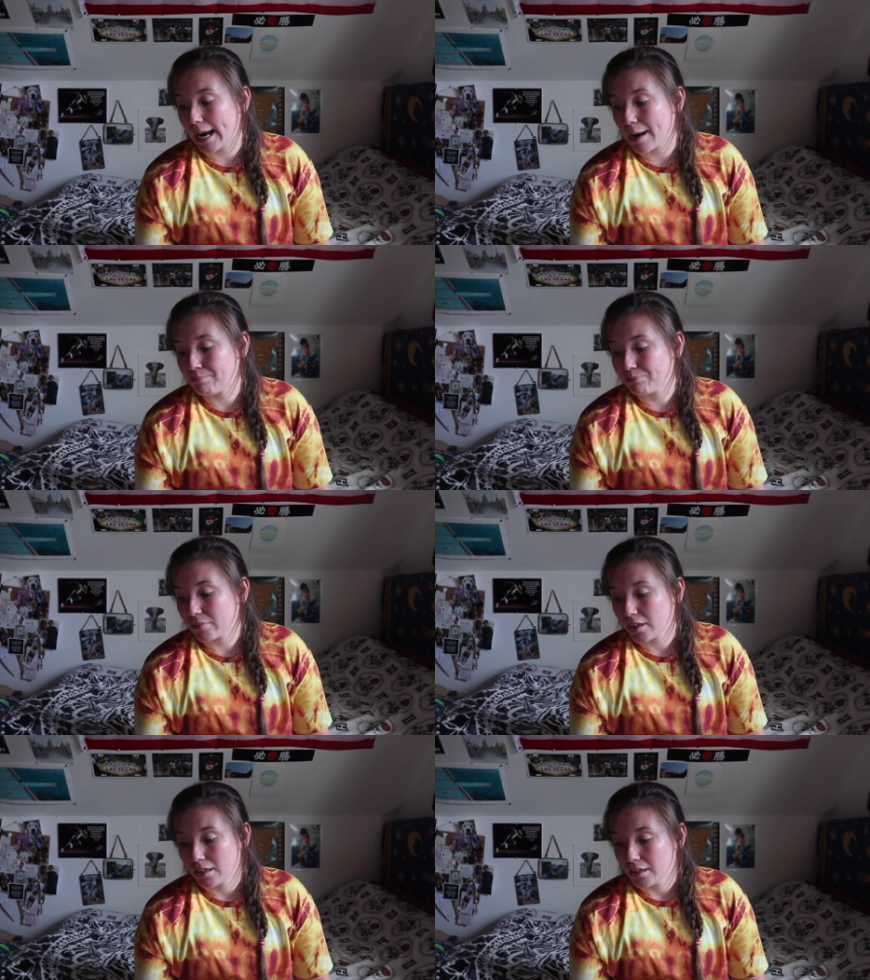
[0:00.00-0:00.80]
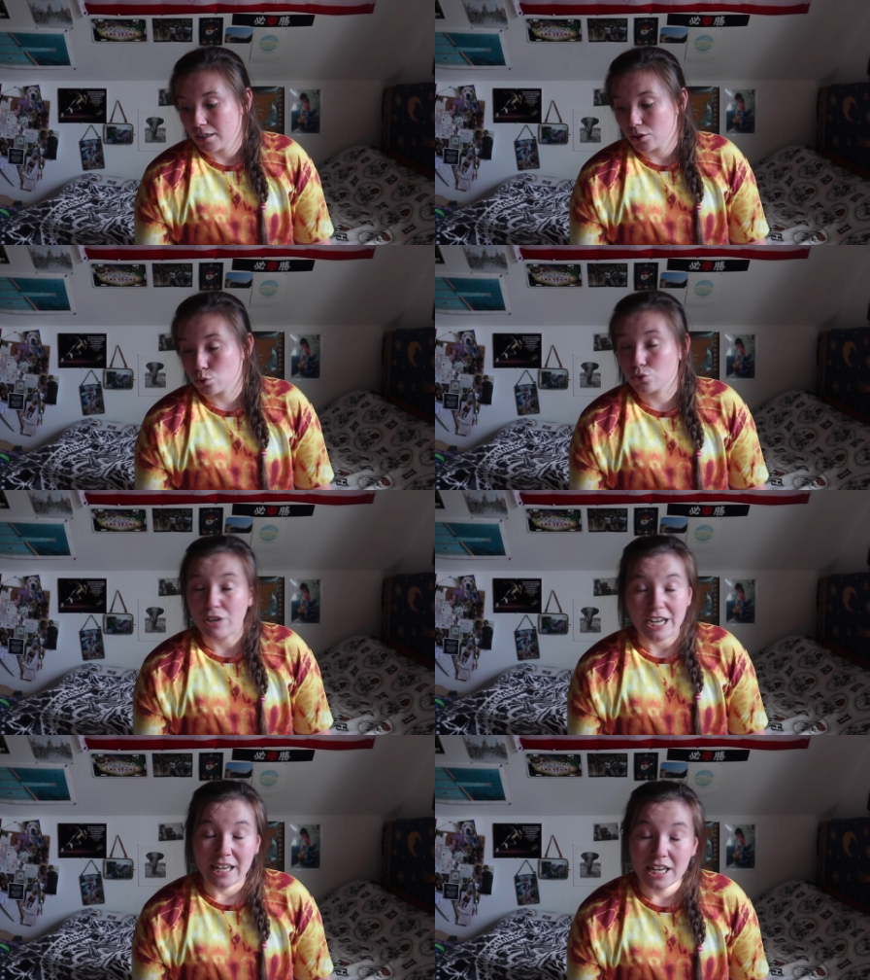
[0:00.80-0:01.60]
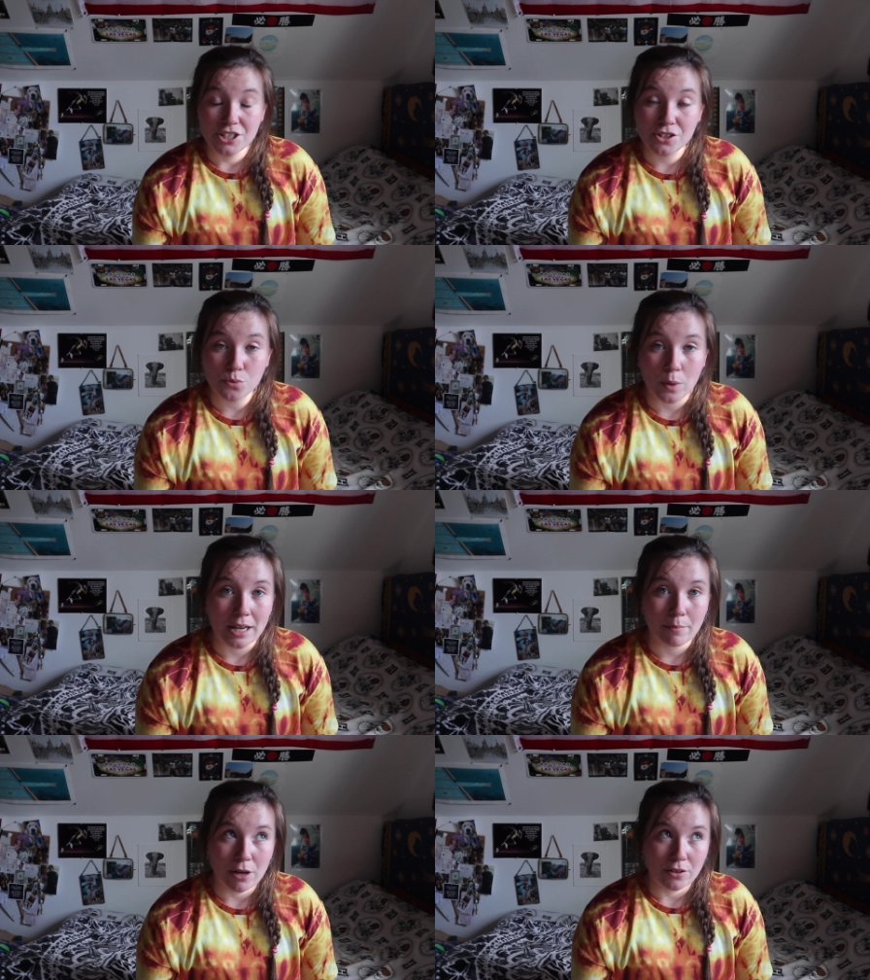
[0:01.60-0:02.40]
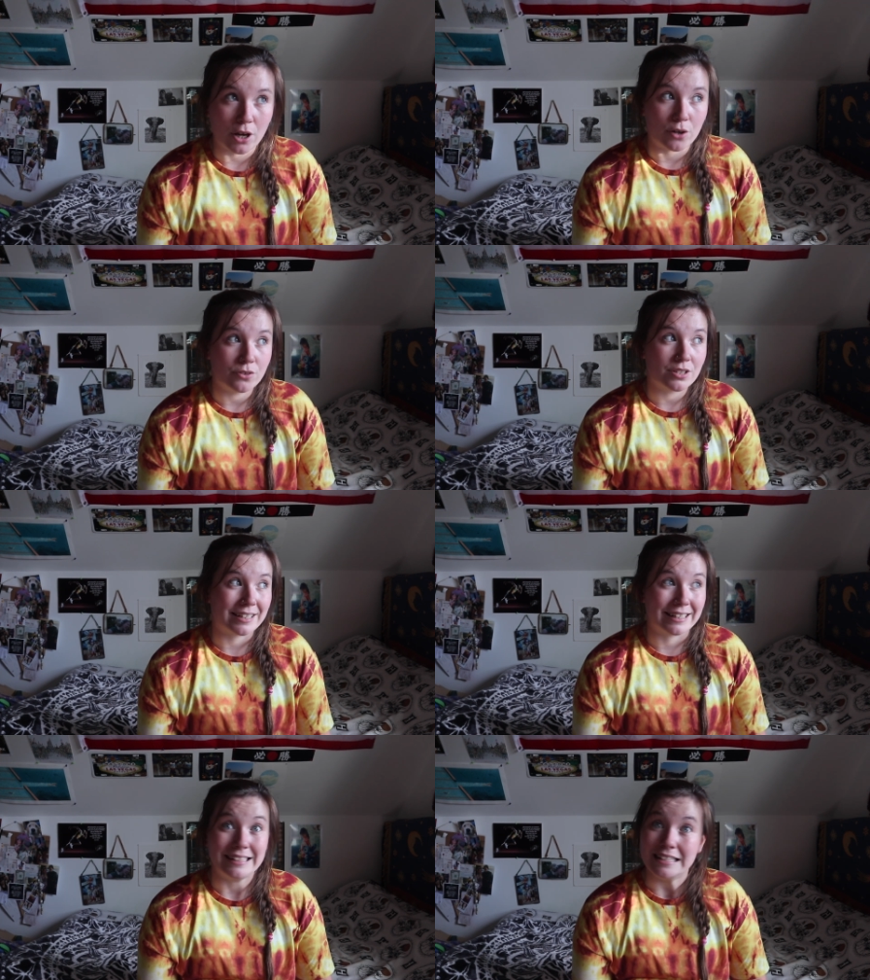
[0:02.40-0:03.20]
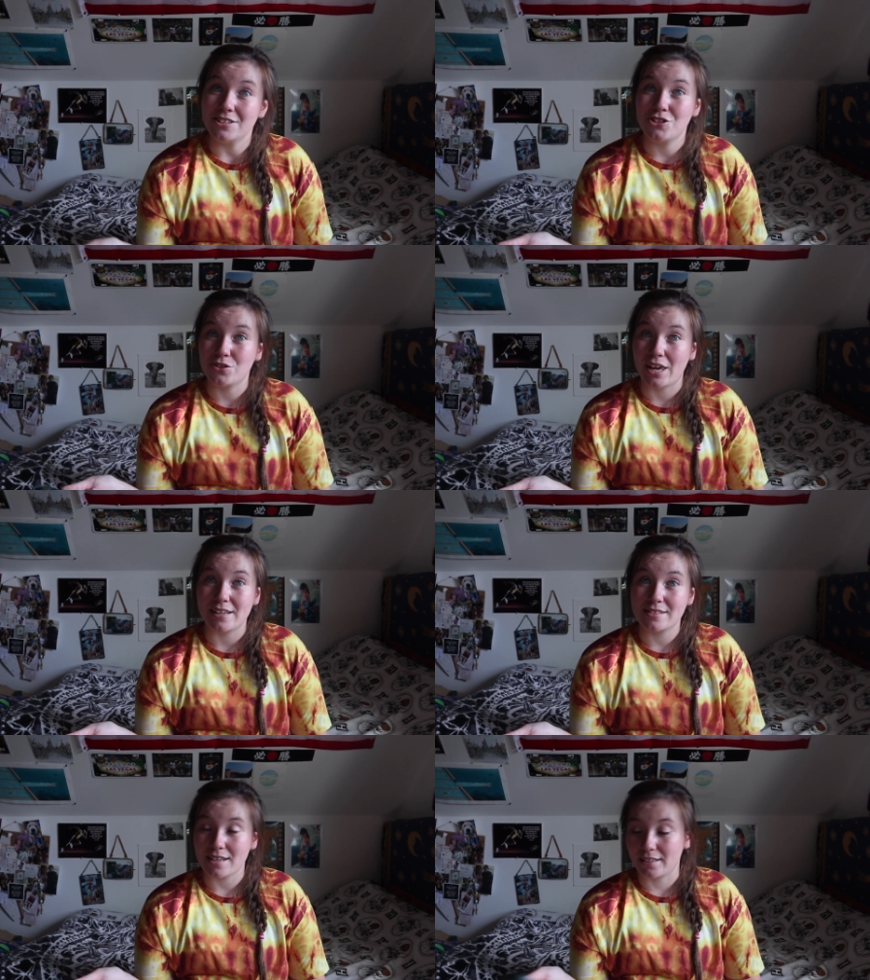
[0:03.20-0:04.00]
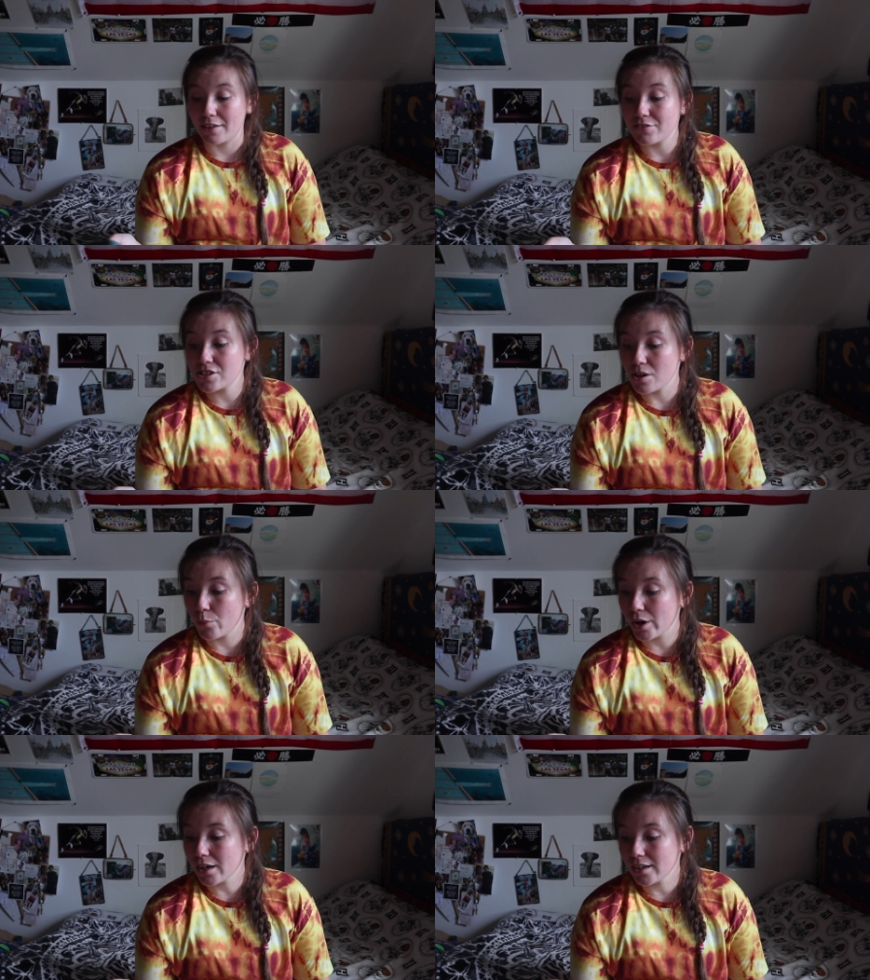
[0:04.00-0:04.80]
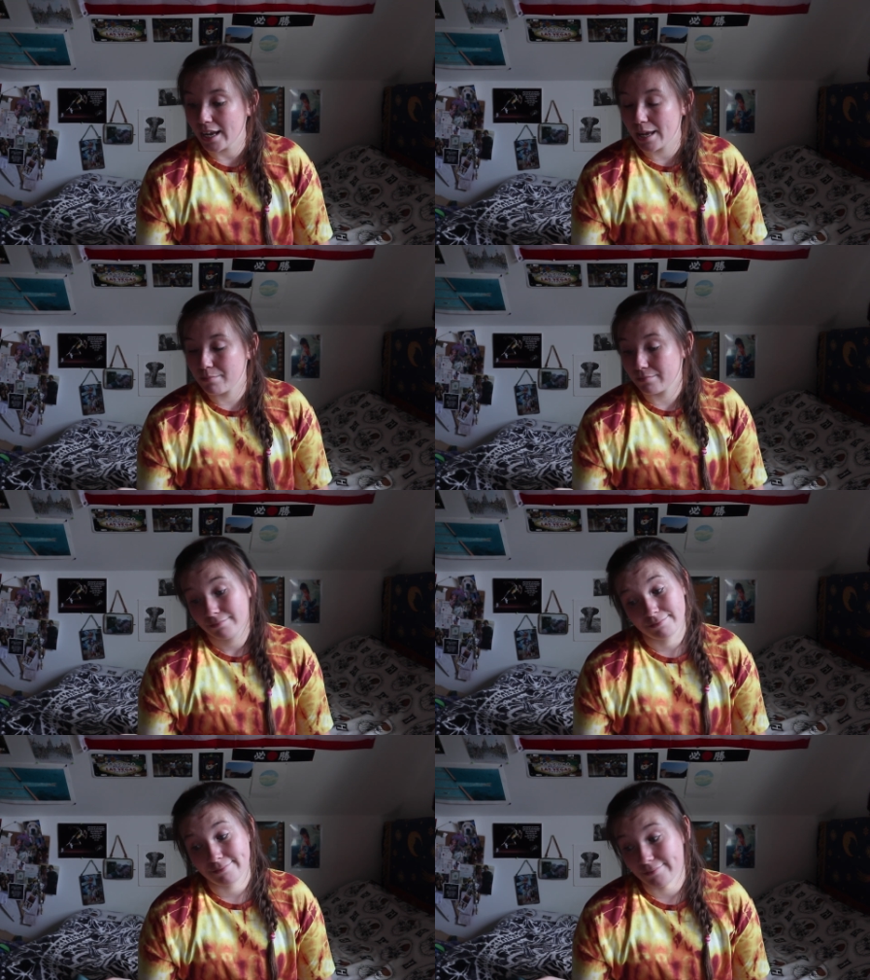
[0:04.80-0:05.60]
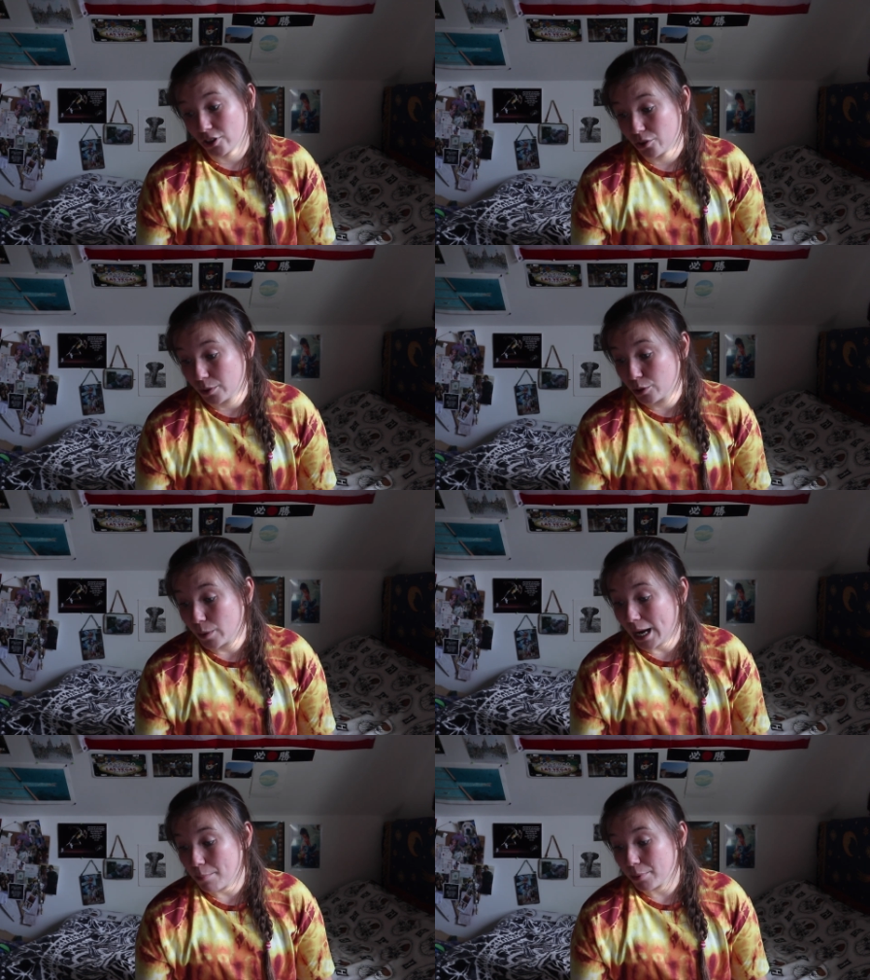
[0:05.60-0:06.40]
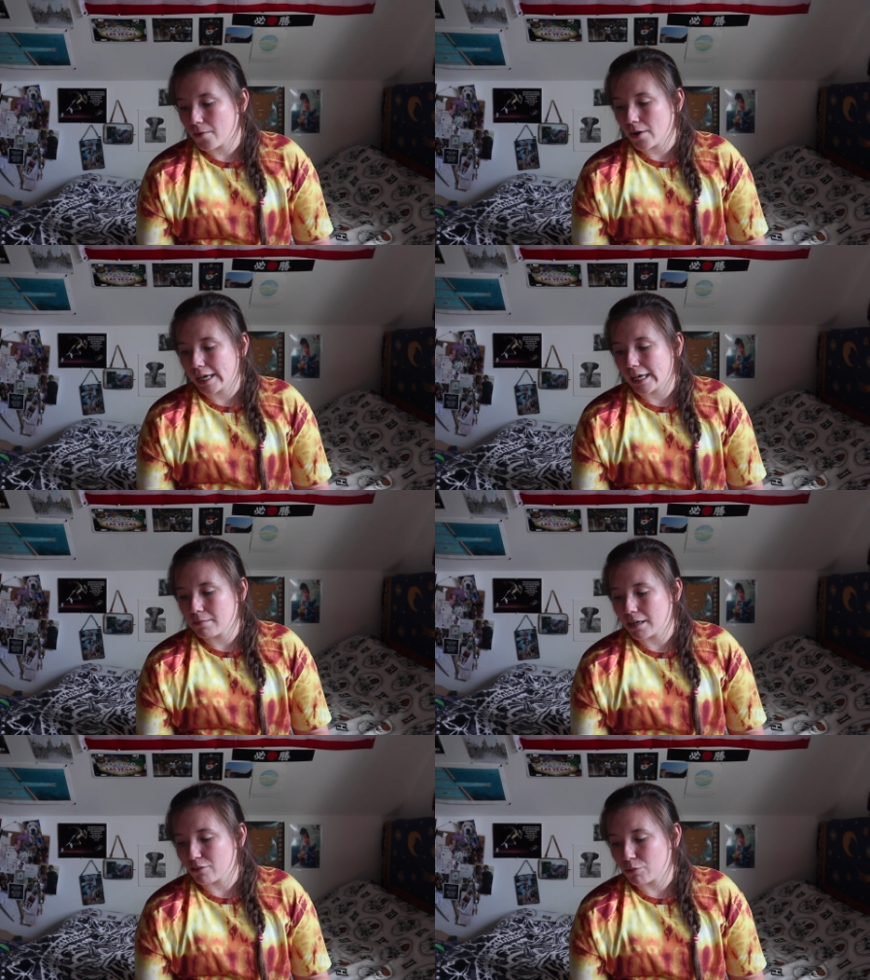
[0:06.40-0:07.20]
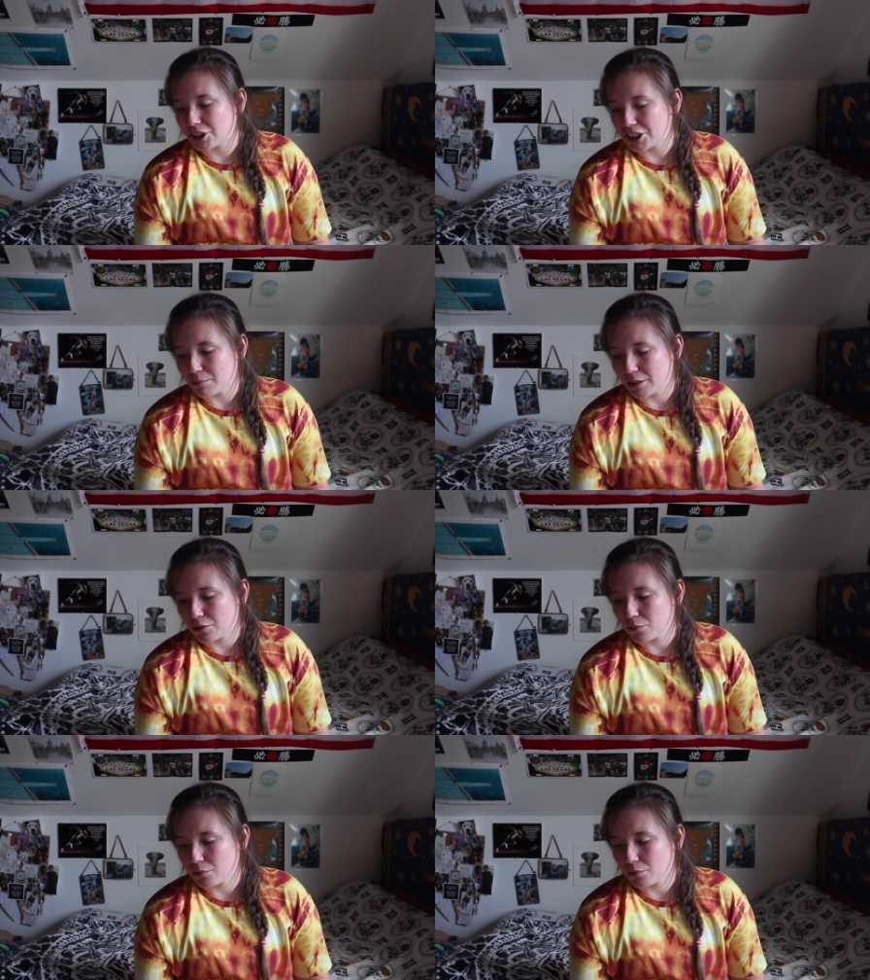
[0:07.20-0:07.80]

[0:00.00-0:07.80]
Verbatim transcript: um, those rare occasions when I'm out the house and I need to get a lift somewhere. Um, got a wee bit. And then I got my Gmail,